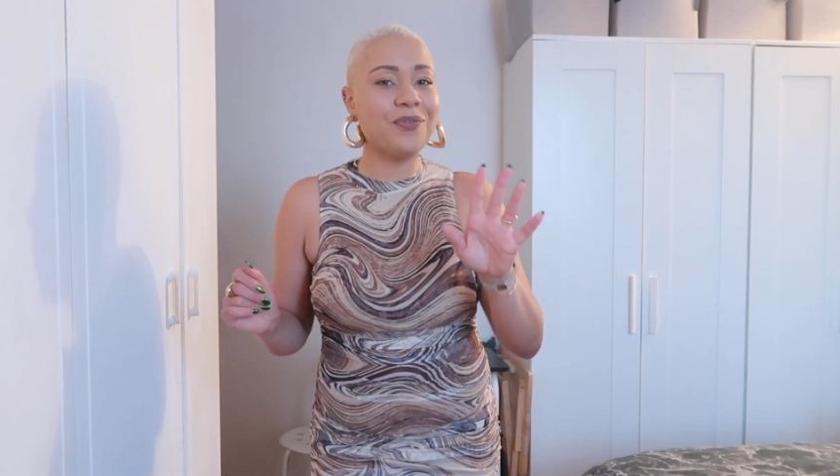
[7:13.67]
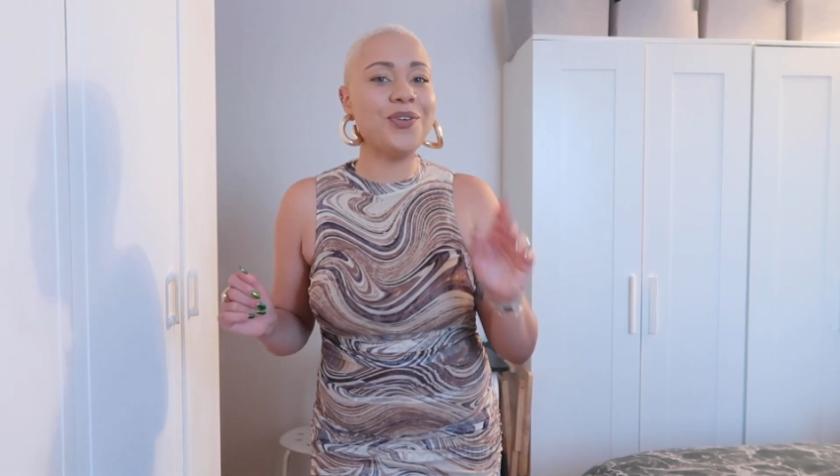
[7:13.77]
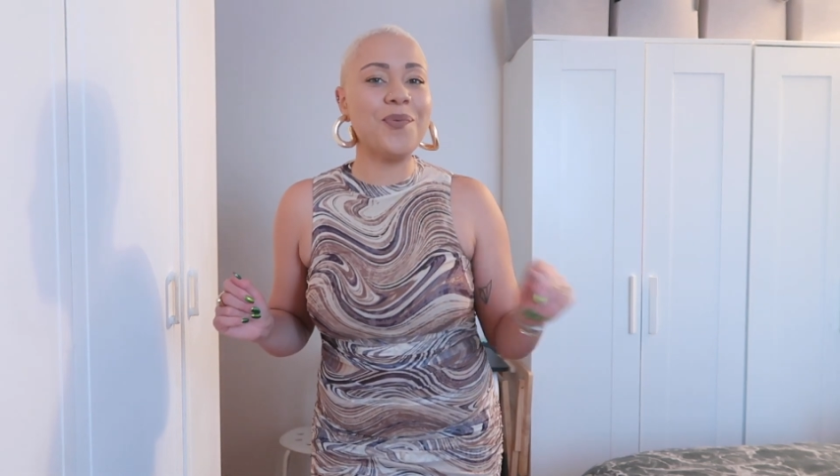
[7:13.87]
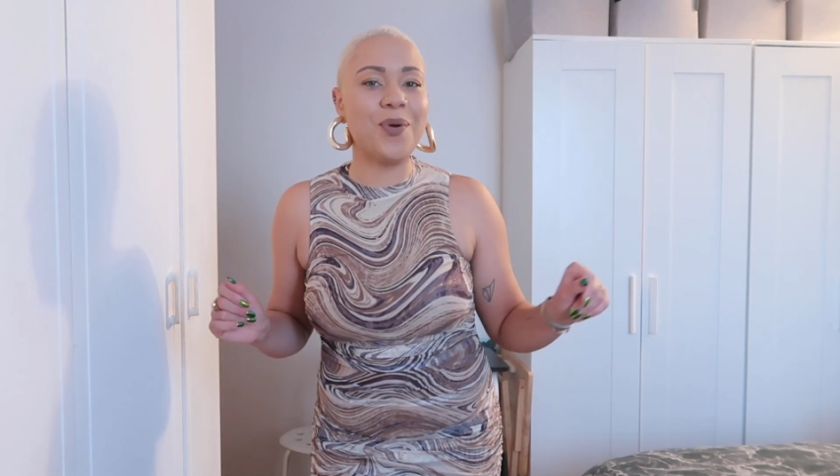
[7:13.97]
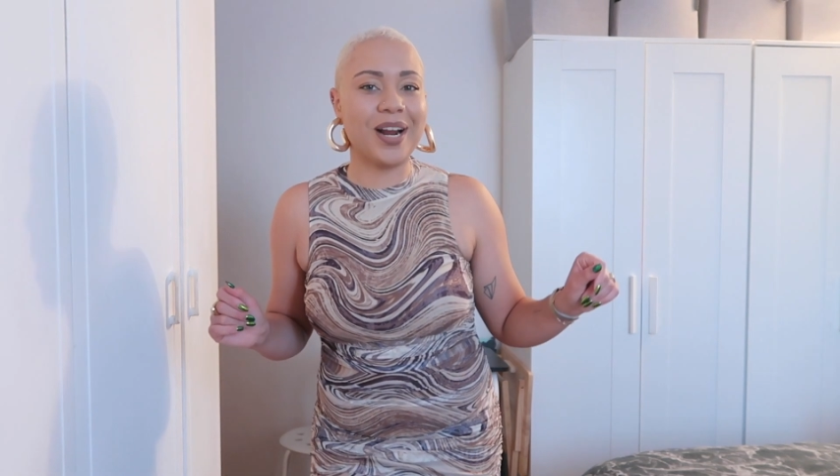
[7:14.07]
a
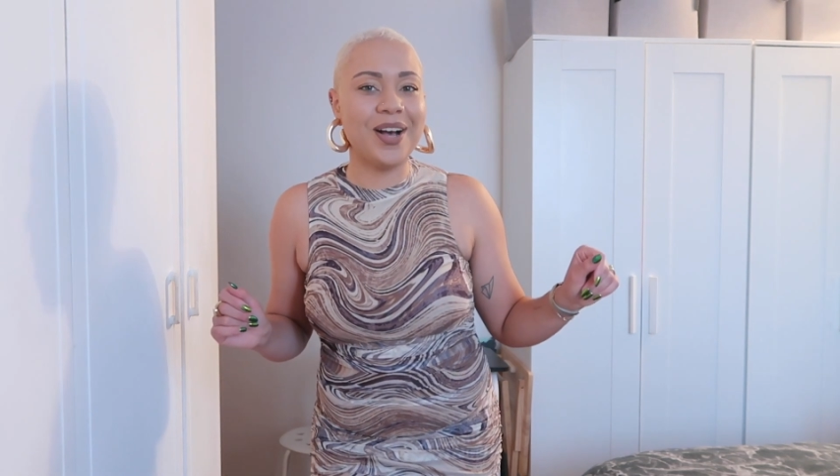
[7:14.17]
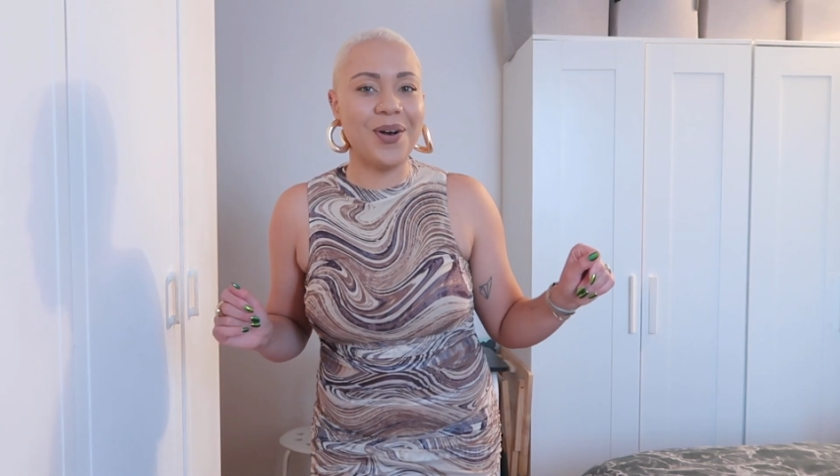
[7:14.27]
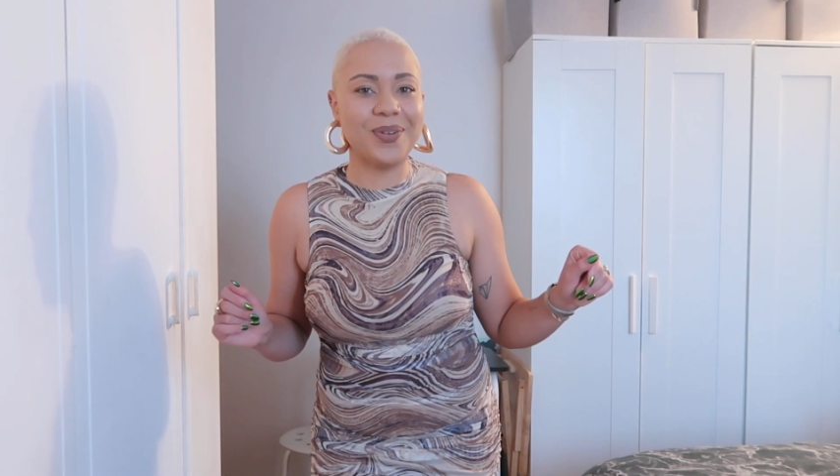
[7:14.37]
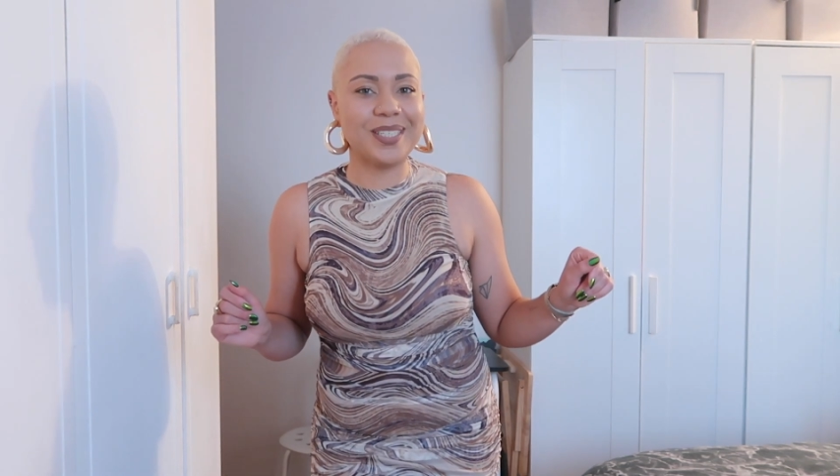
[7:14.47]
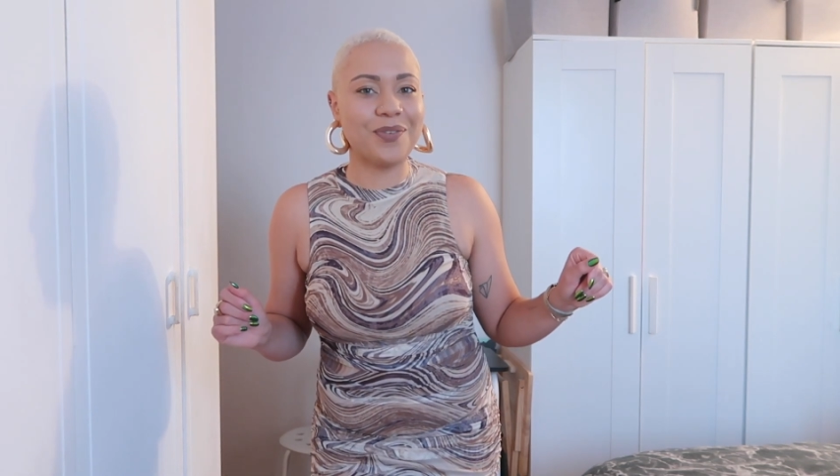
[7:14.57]
few more
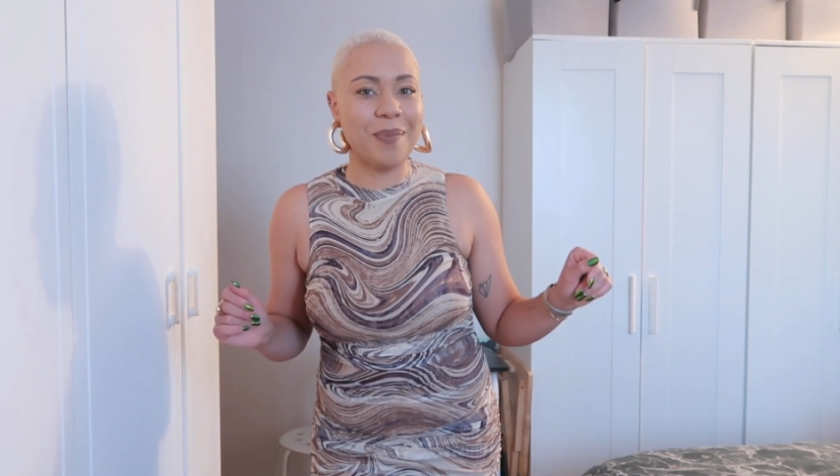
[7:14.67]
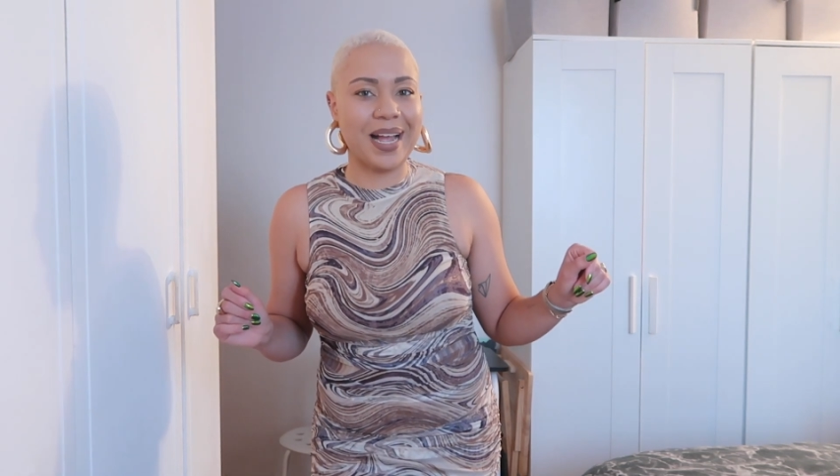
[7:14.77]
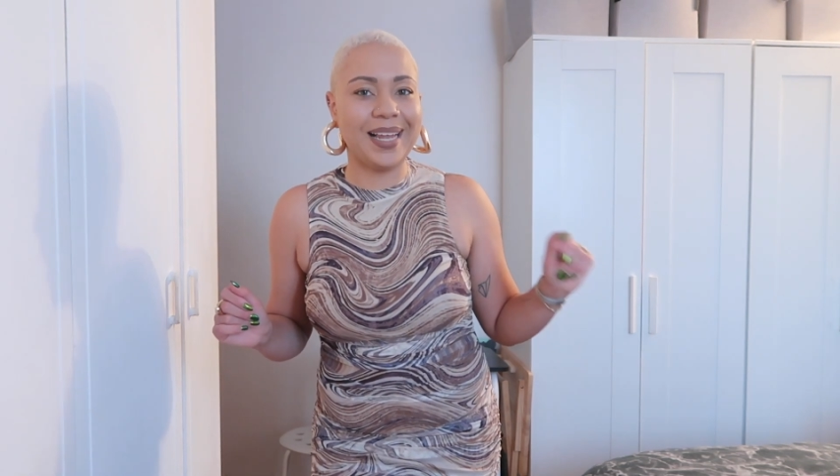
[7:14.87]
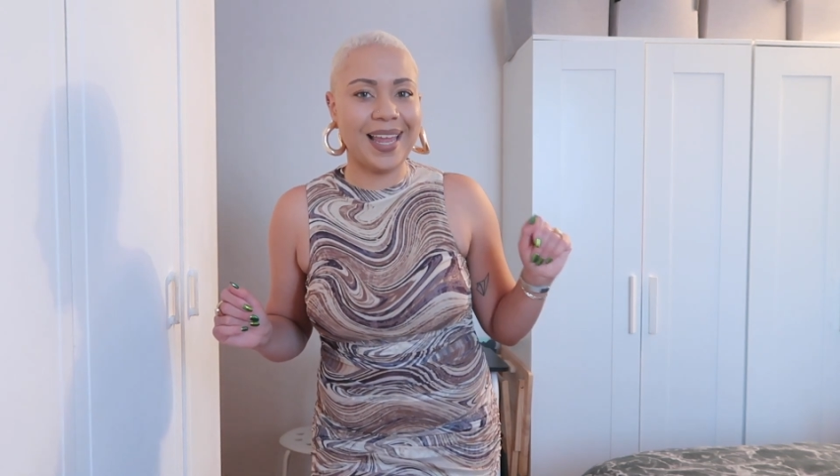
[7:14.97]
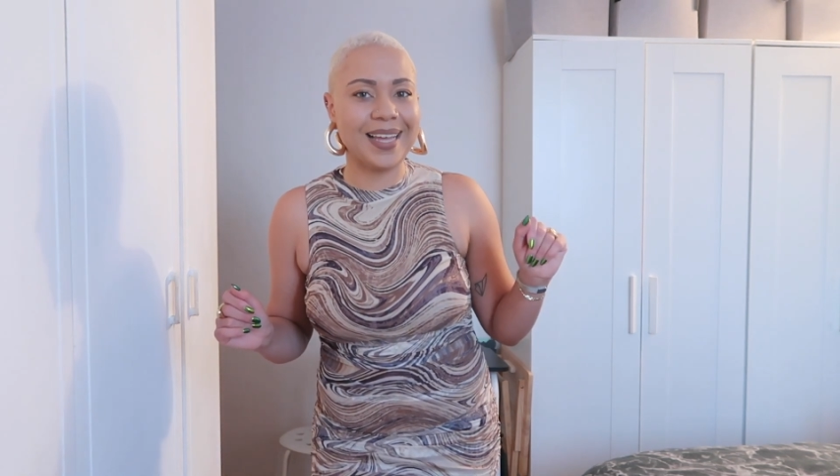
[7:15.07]
coats for my
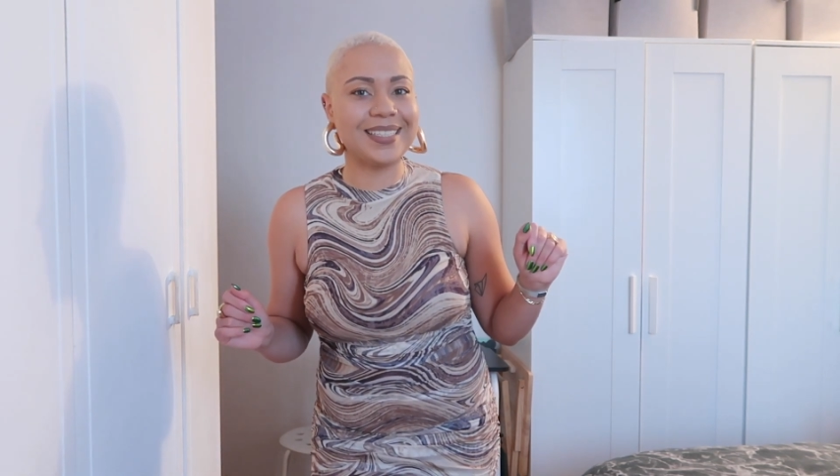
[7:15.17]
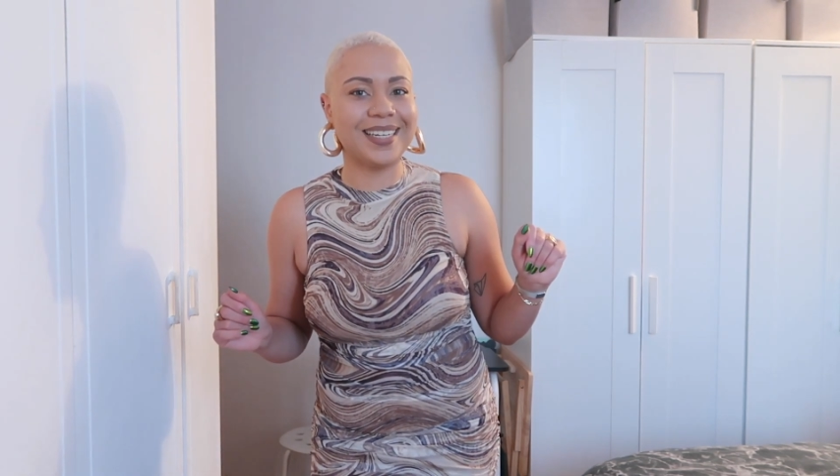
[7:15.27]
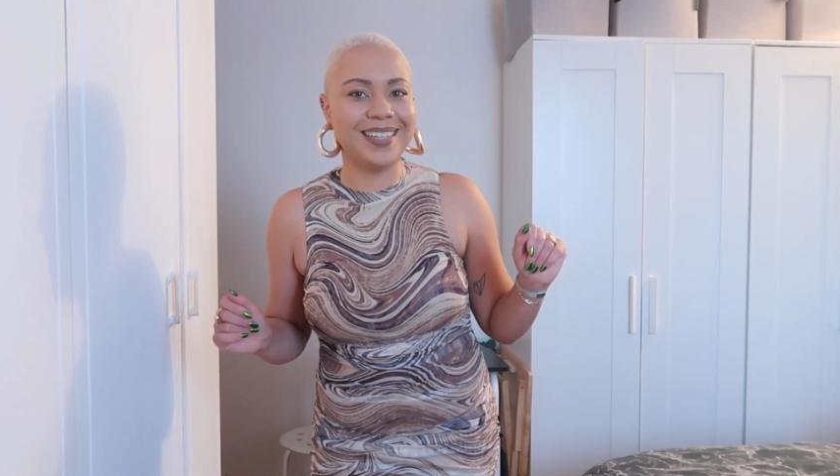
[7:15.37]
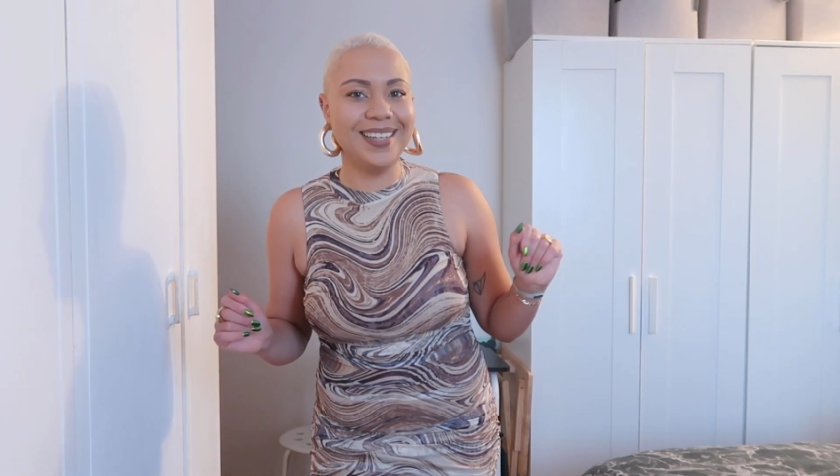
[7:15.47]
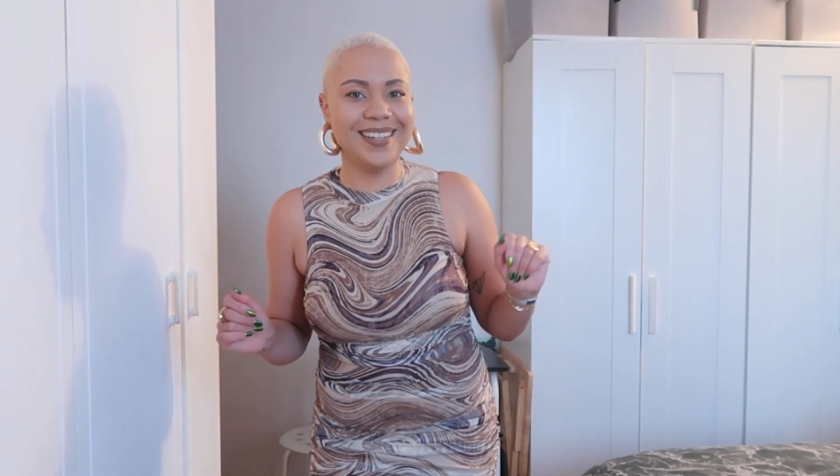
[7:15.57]

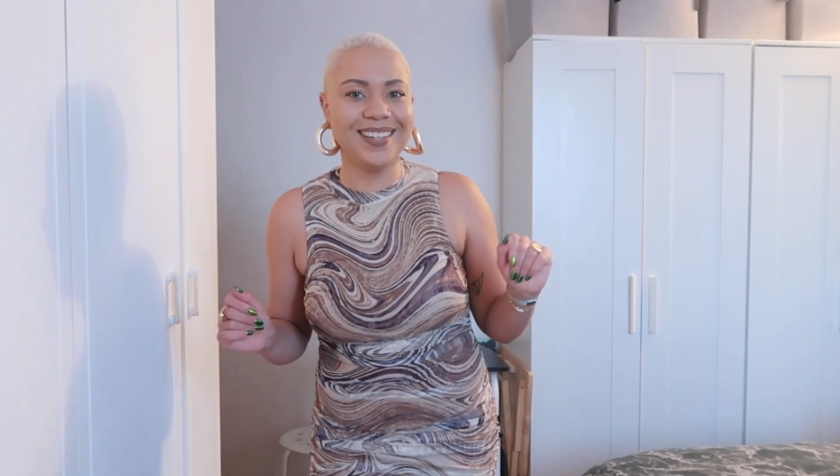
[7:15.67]
collection.